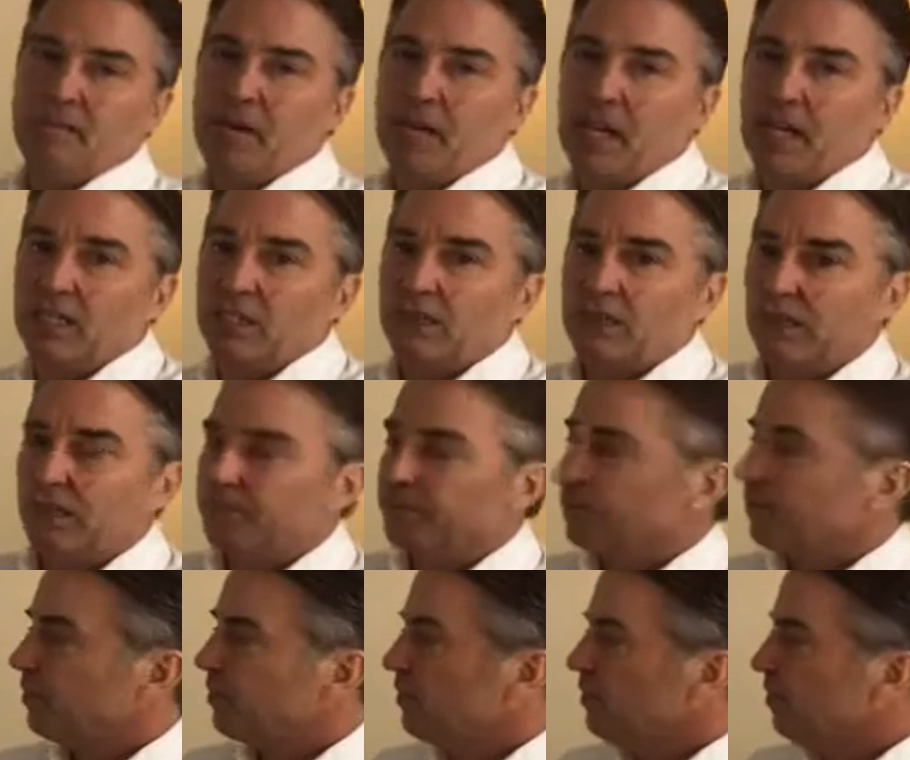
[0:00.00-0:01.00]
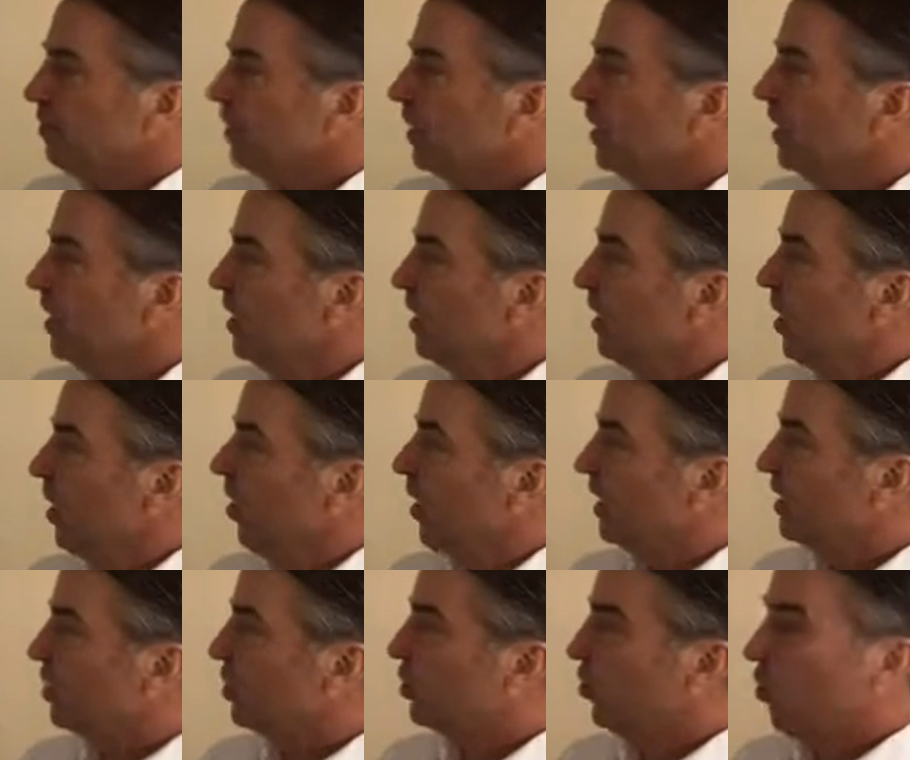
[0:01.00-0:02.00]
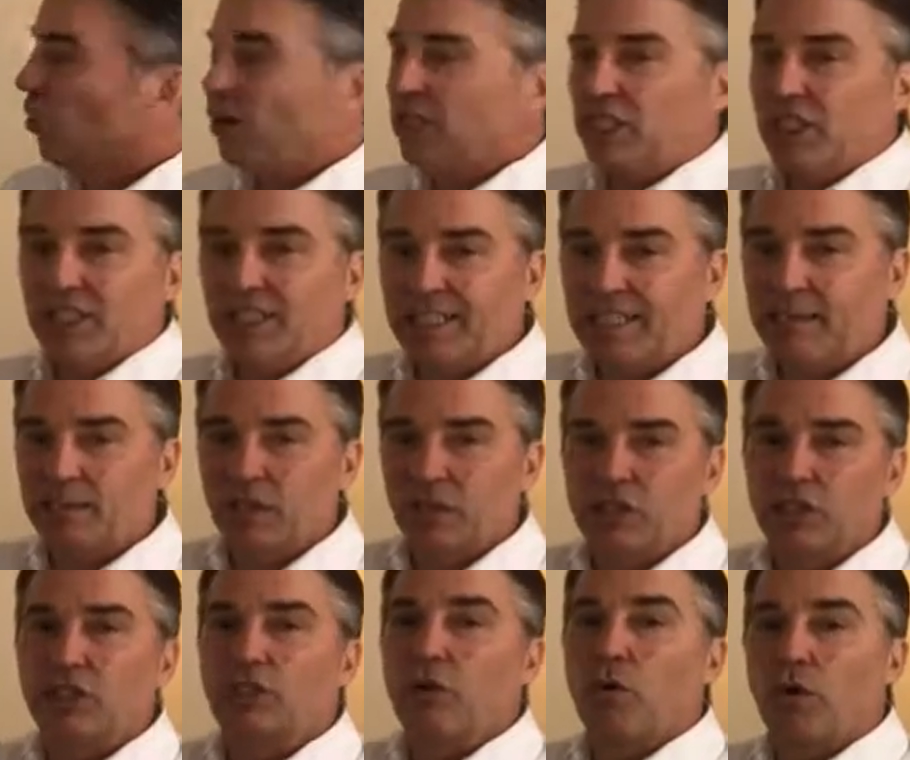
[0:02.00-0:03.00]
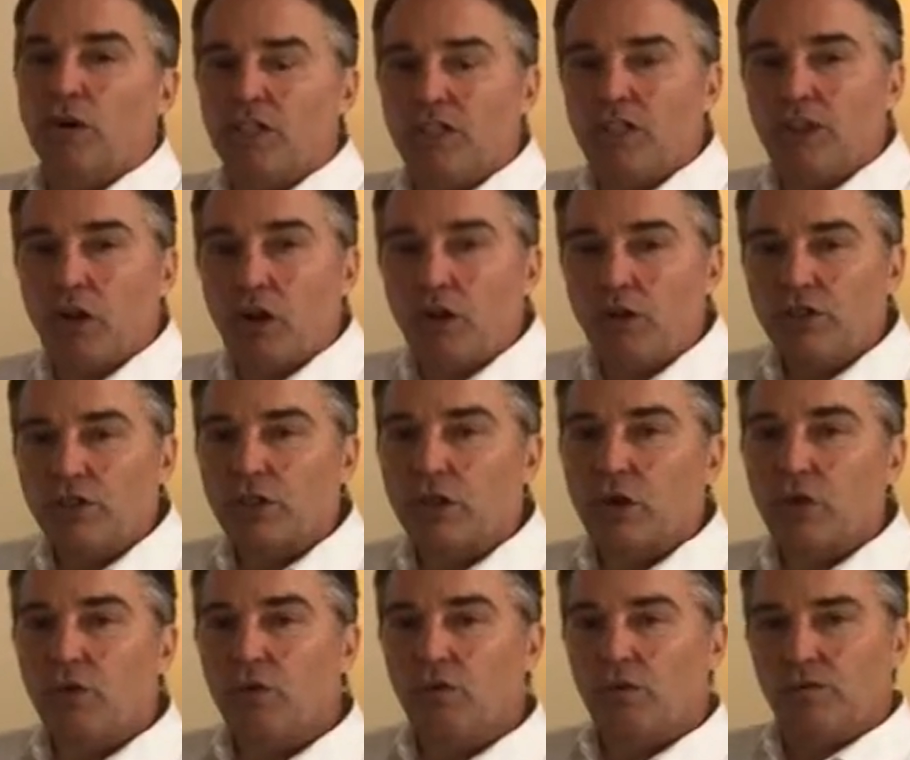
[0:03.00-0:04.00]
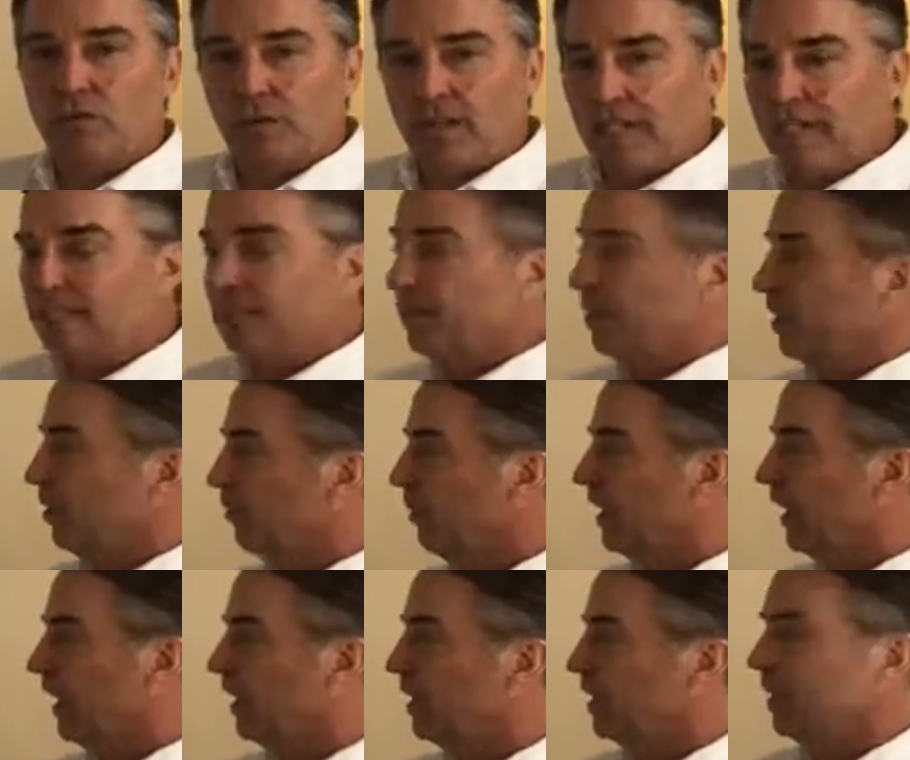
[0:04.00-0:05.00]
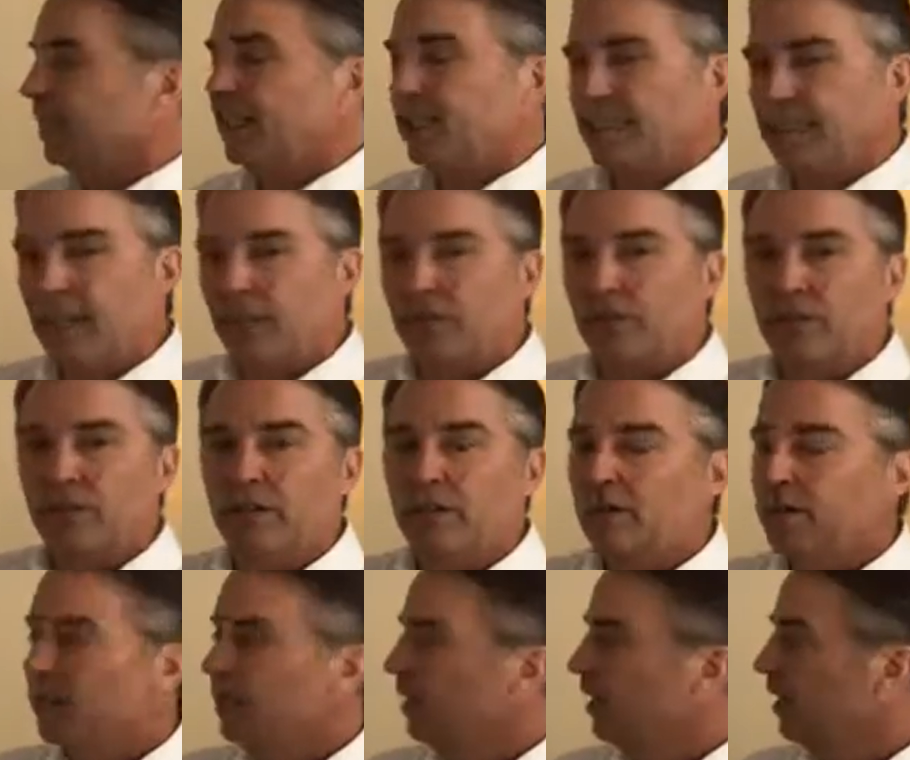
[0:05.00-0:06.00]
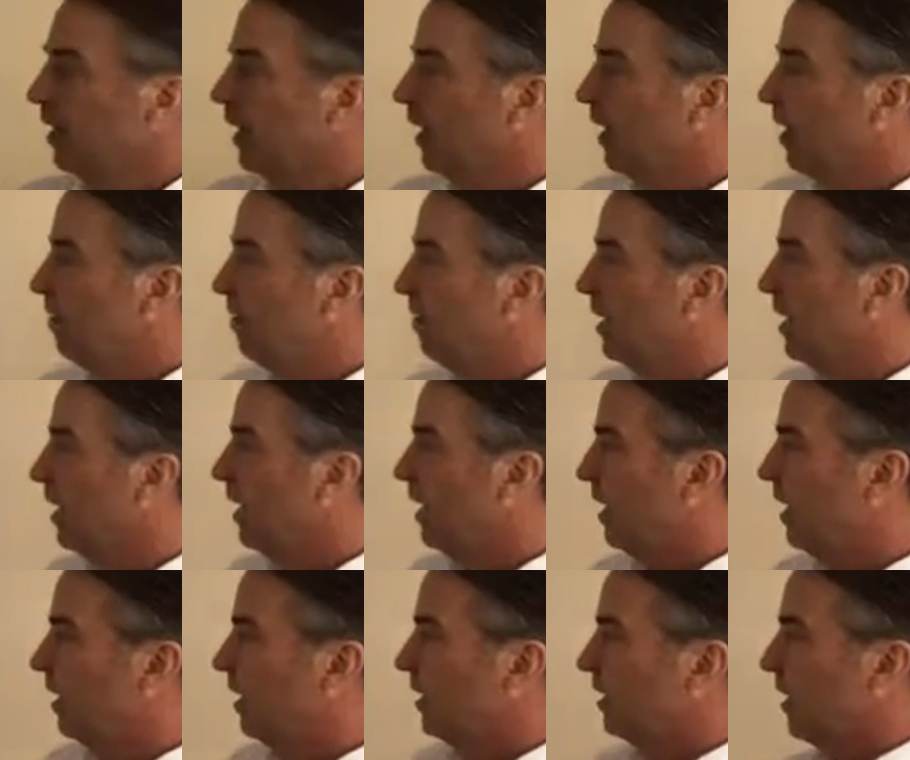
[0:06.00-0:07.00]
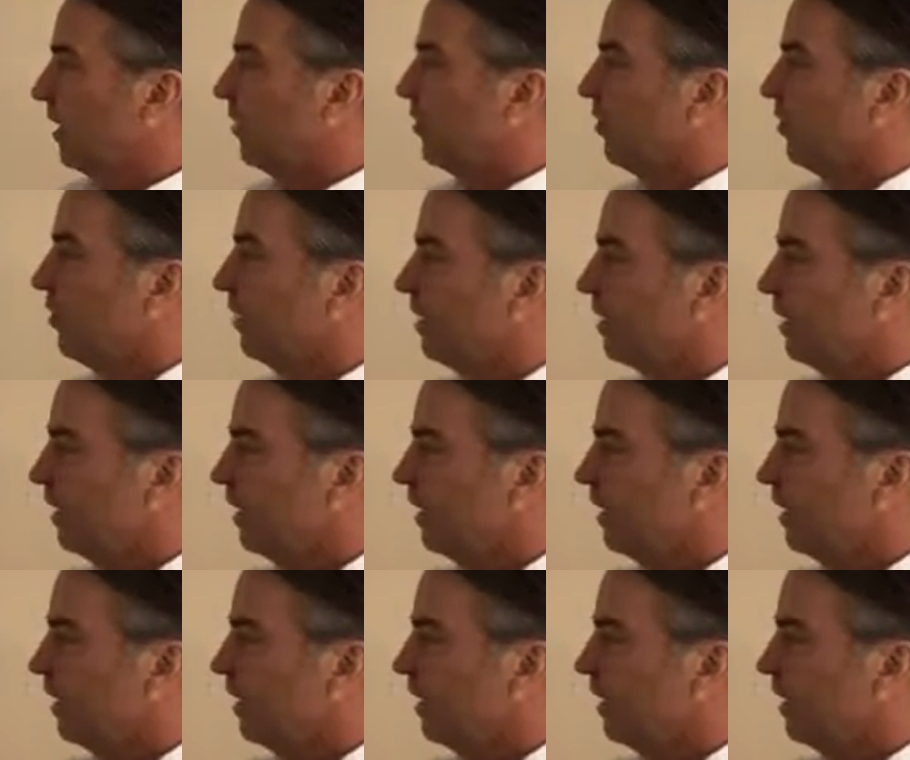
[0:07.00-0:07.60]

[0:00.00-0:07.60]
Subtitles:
the biosphere. All right, storage is similar. Storage is also intimately related to these other other